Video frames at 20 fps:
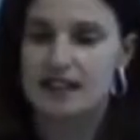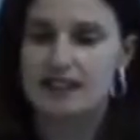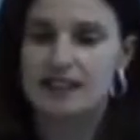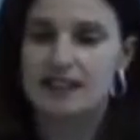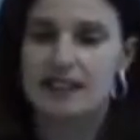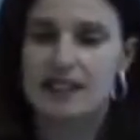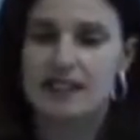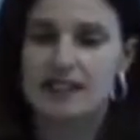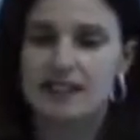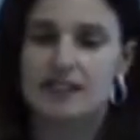and
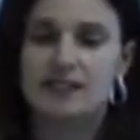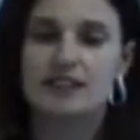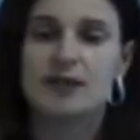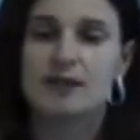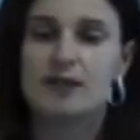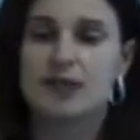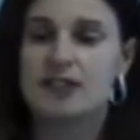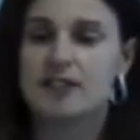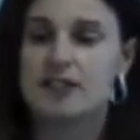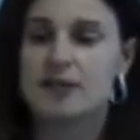discussing
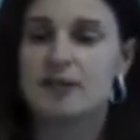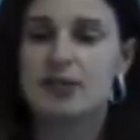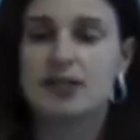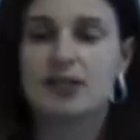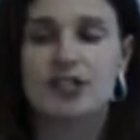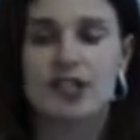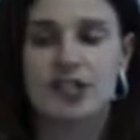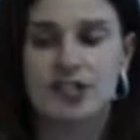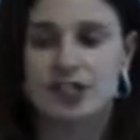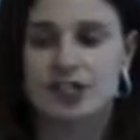some of the
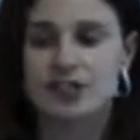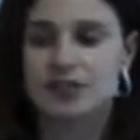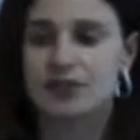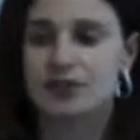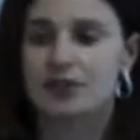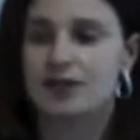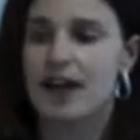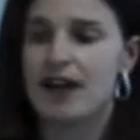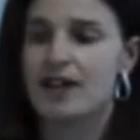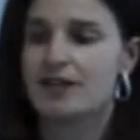similar
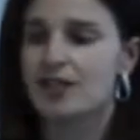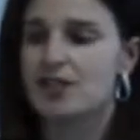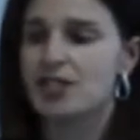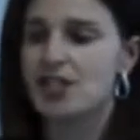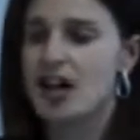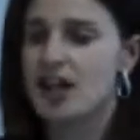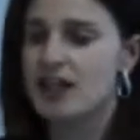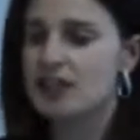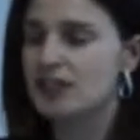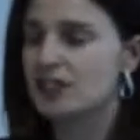issues around the
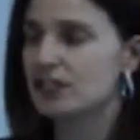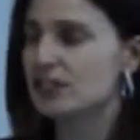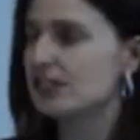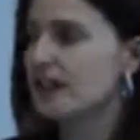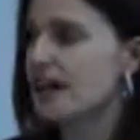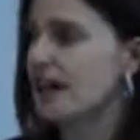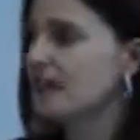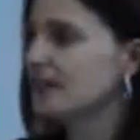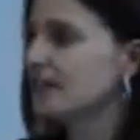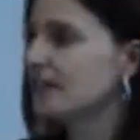
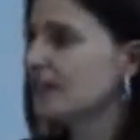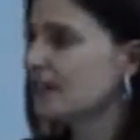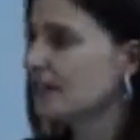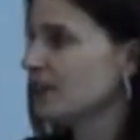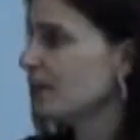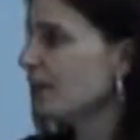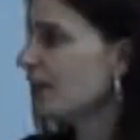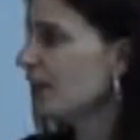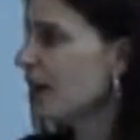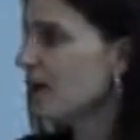challenges
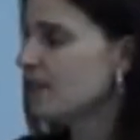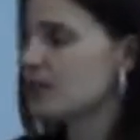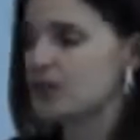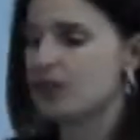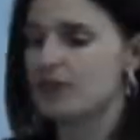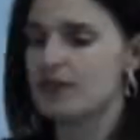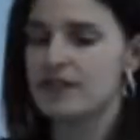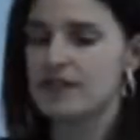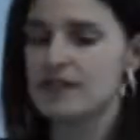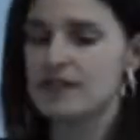accessing rehab
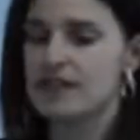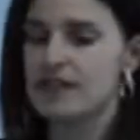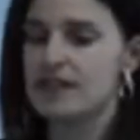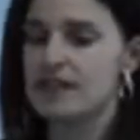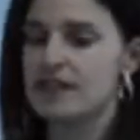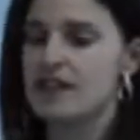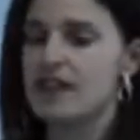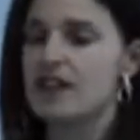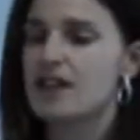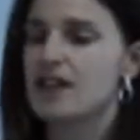
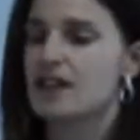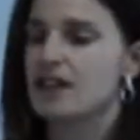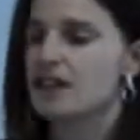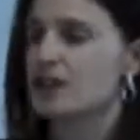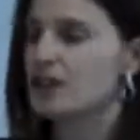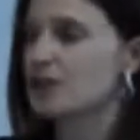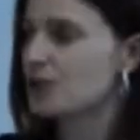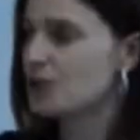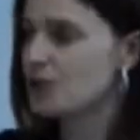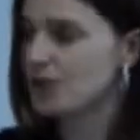services,
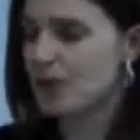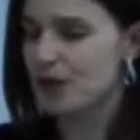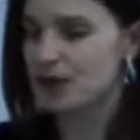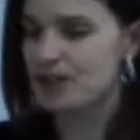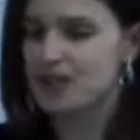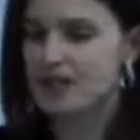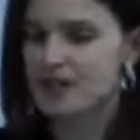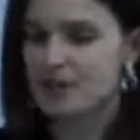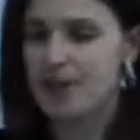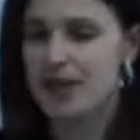social
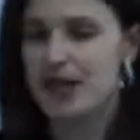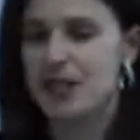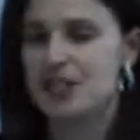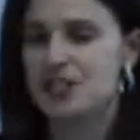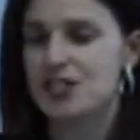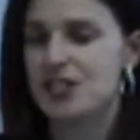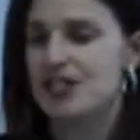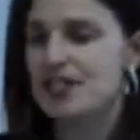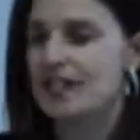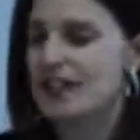
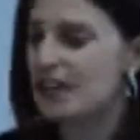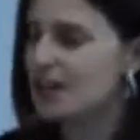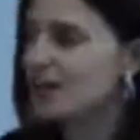participation,